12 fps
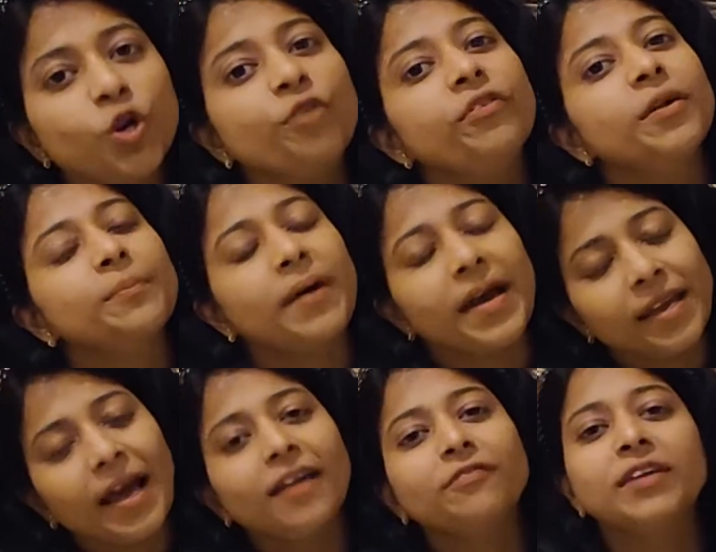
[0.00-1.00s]
off our bike
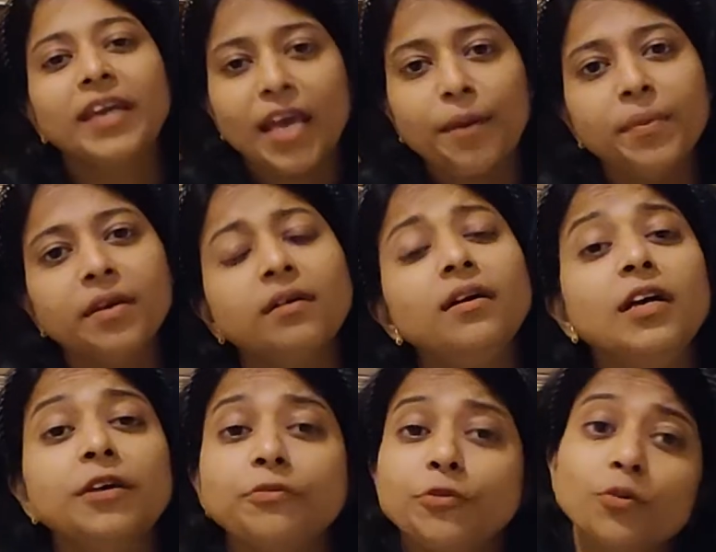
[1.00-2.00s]
and we came here.
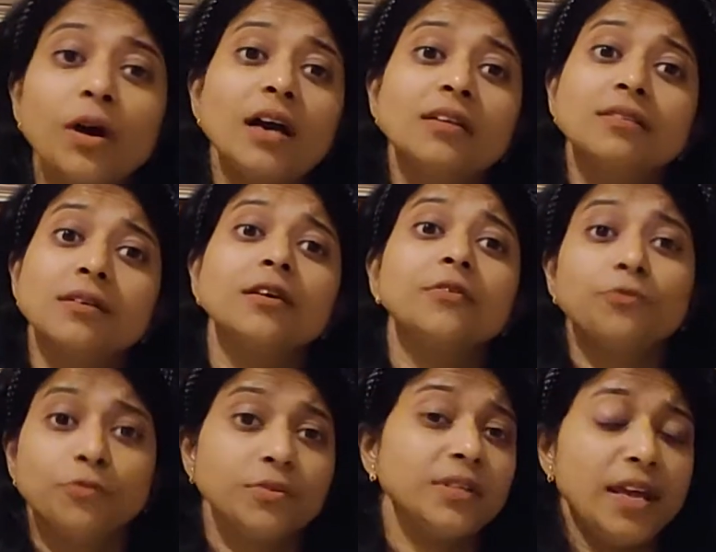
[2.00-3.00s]
If
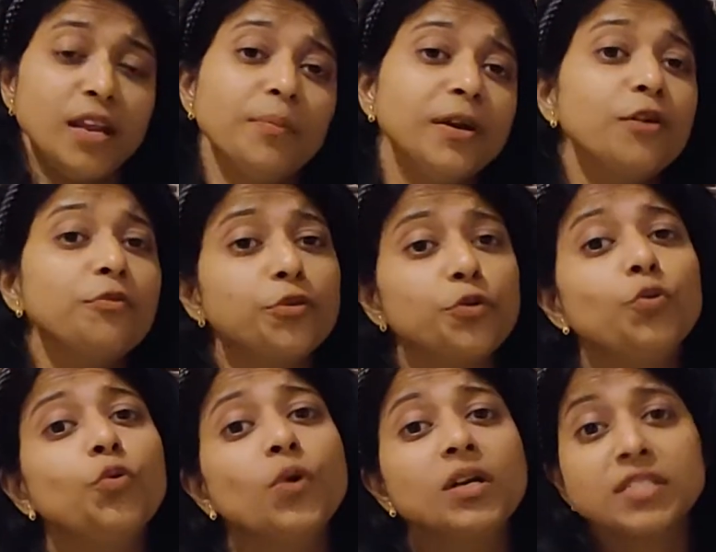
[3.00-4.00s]
anybody of you
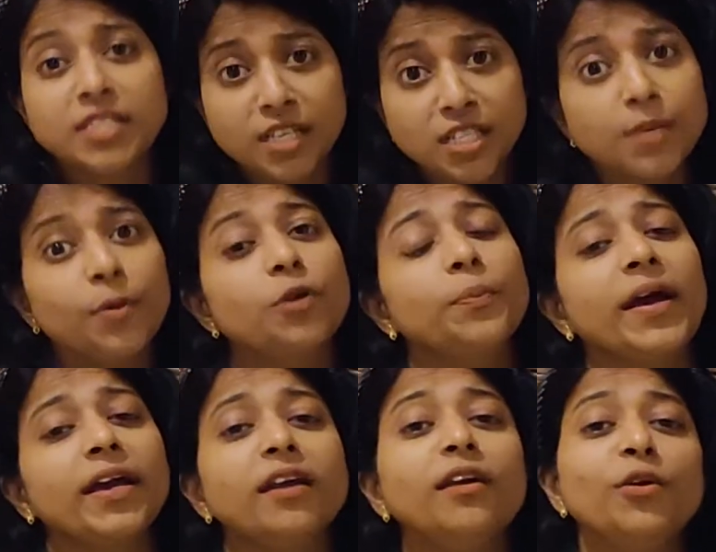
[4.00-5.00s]
who are serious about
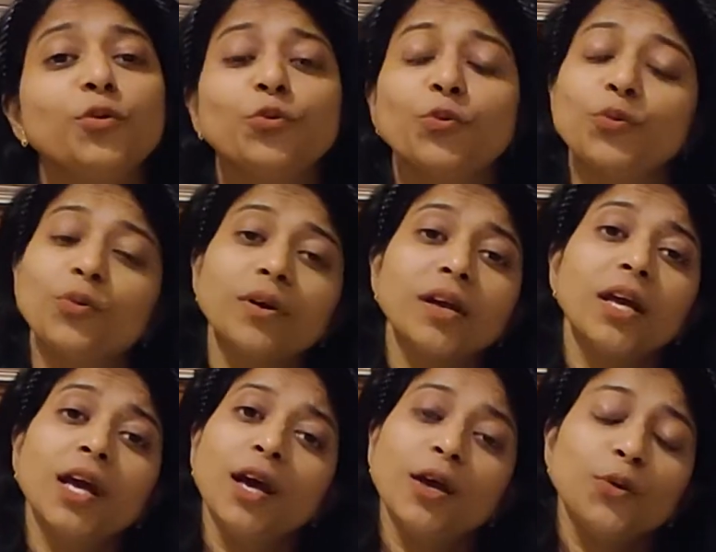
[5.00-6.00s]
biking, you
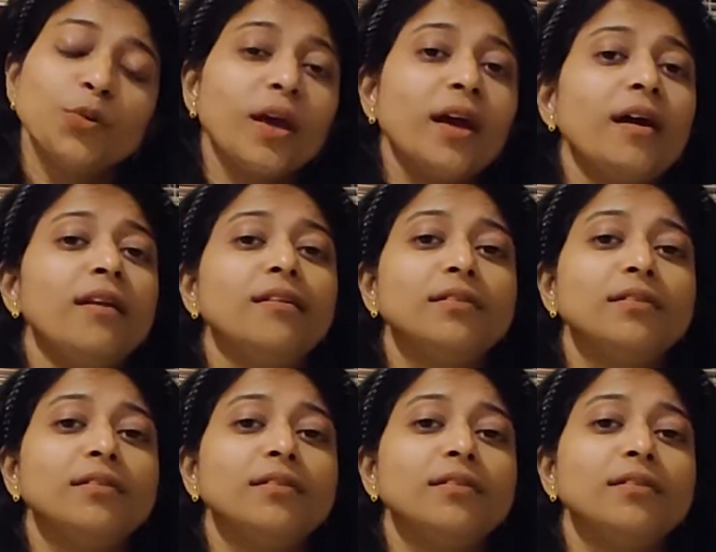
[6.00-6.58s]
can